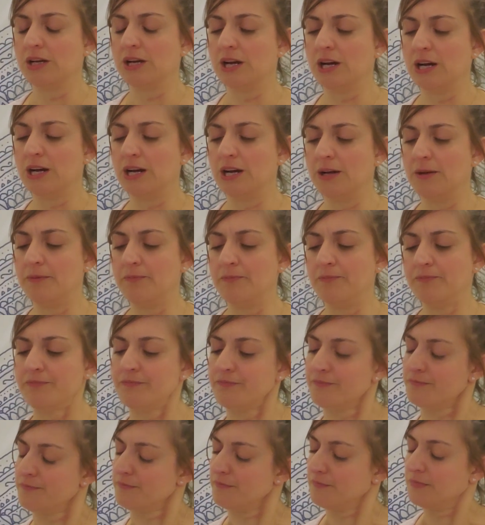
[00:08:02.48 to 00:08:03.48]

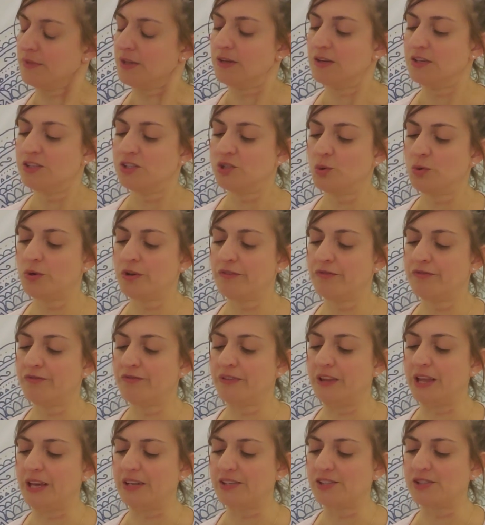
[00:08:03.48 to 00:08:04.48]
sort of
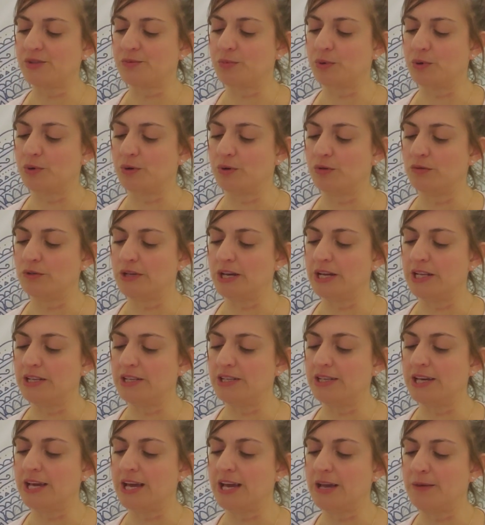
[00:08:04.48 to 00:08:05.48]
flexible
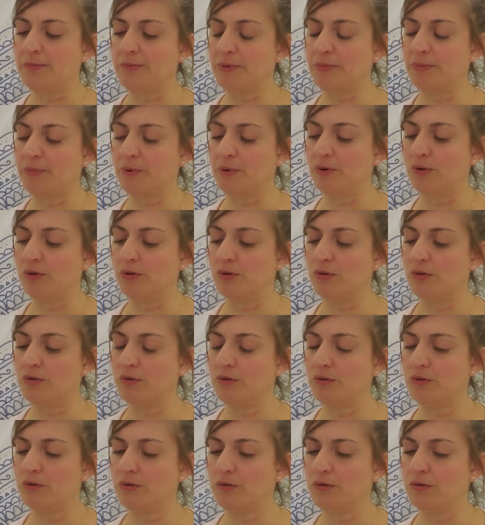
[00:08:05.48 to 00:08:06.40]
and capable.